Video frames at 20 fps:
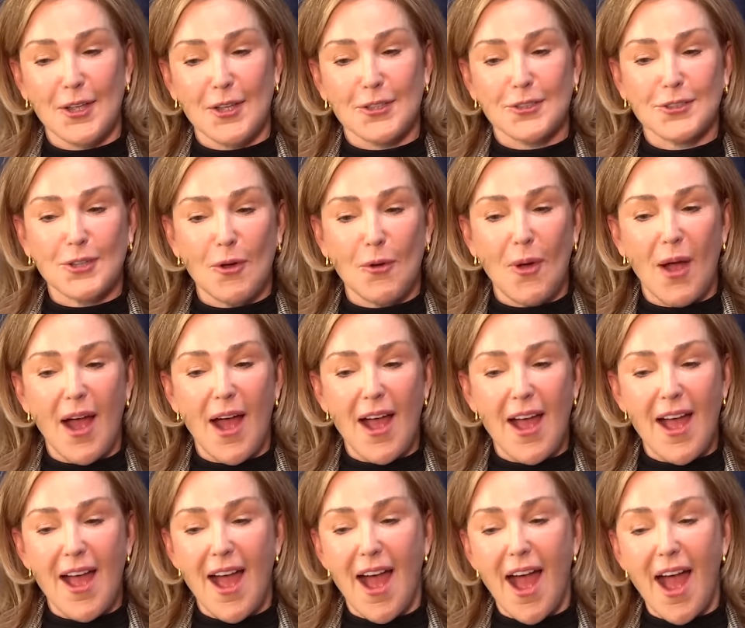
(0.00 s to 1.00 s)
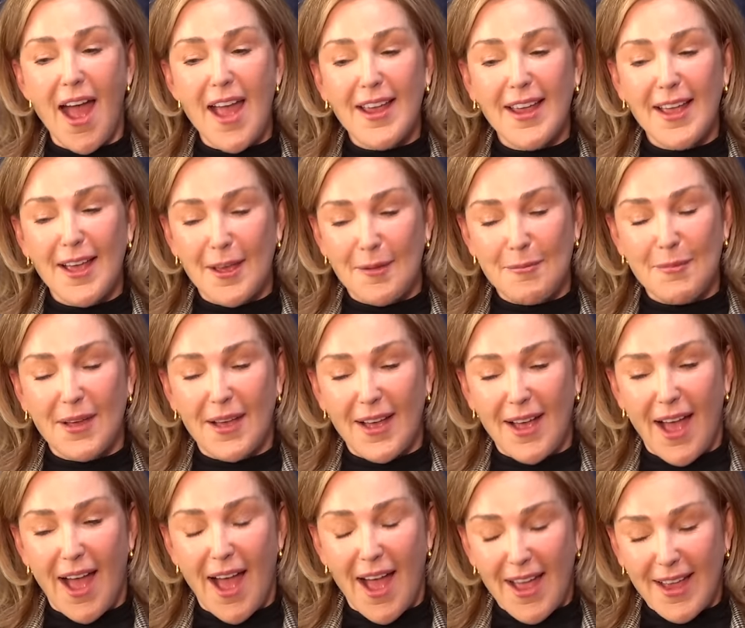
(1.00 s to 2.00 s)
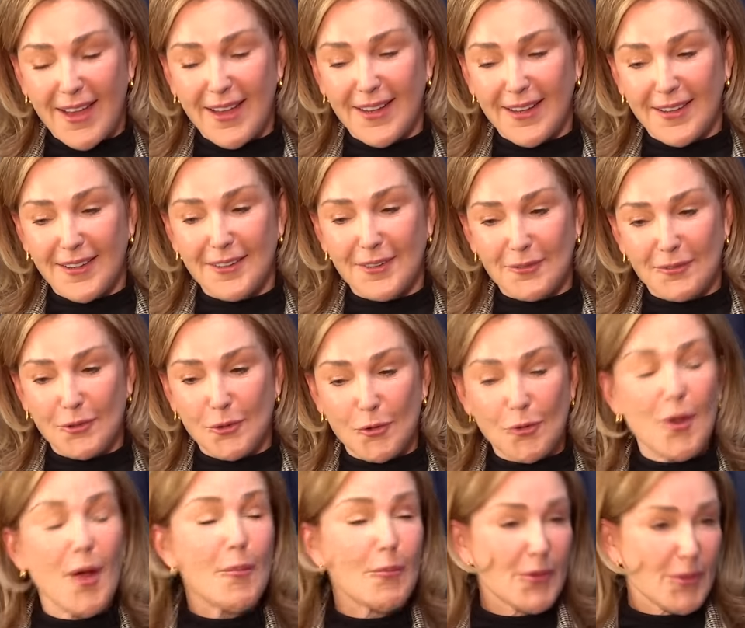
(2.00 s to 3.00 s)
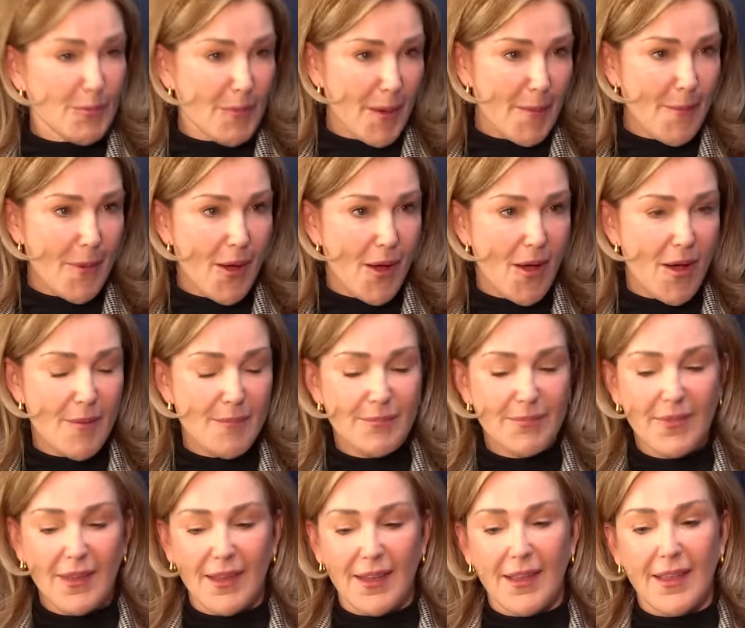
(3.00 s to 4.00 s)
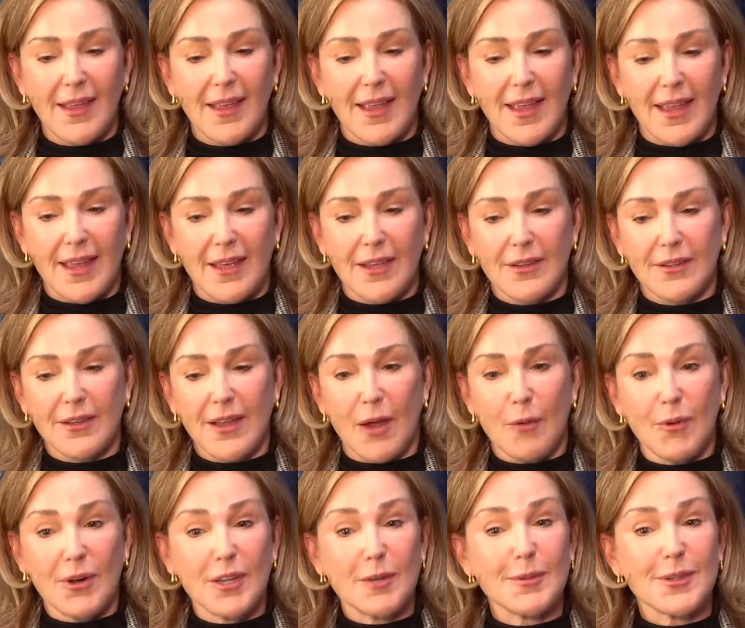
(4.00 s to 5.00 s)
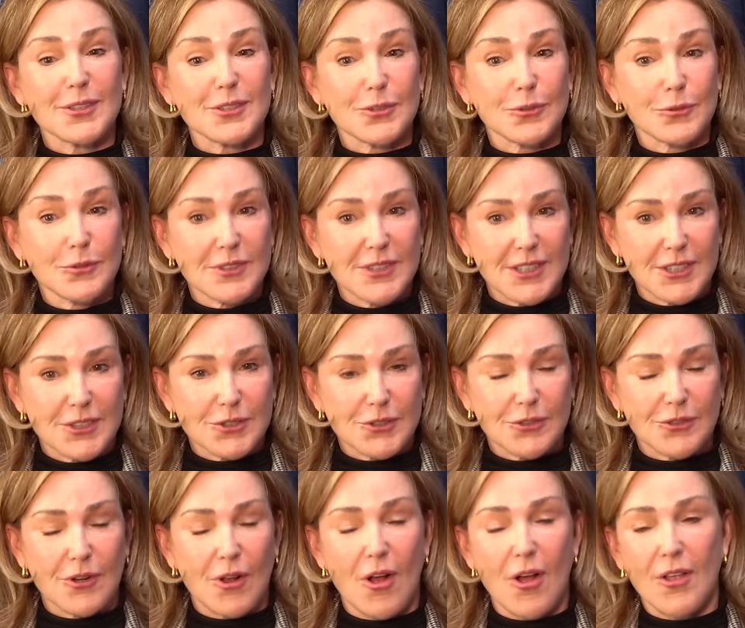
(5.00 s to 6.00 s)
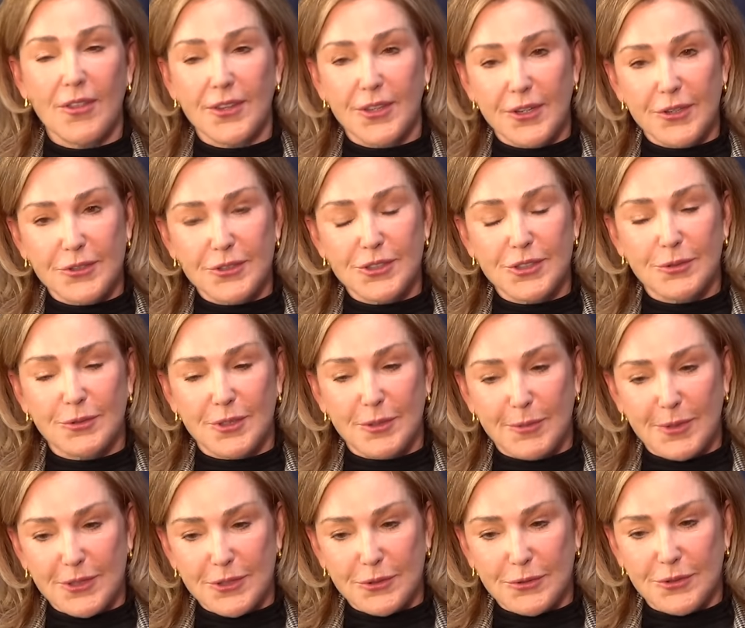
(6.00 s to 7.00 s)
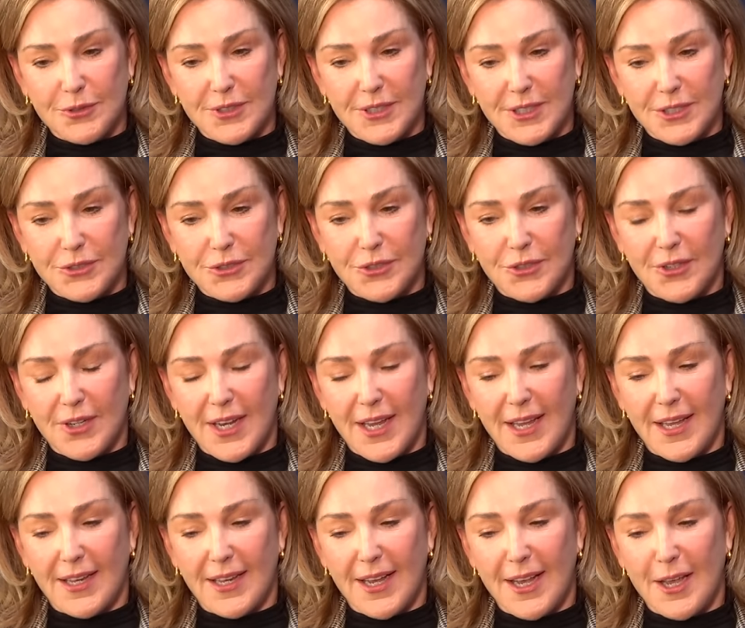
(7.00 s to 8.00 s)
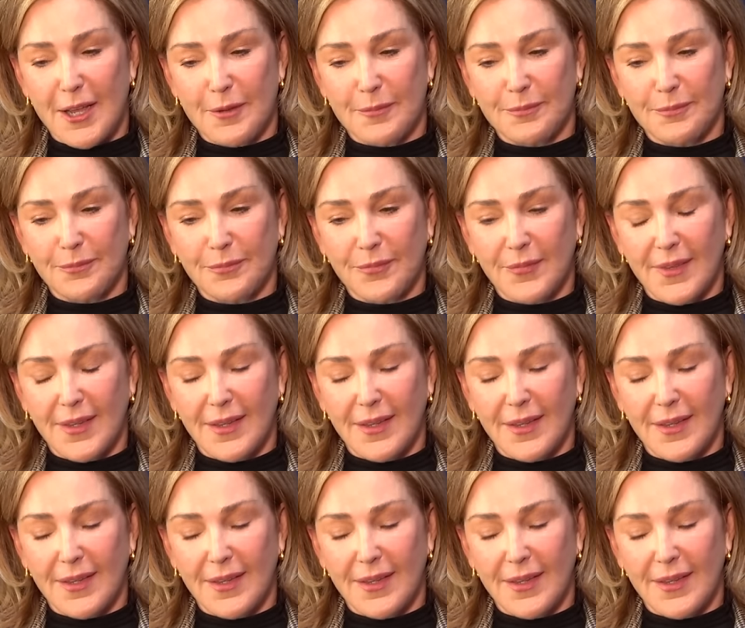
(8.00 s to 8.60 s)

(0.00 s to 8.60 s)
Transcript: so I am, I grew up with my mom and I wanted to be a school teacher. All the years she wanted to be a school teacher. And um,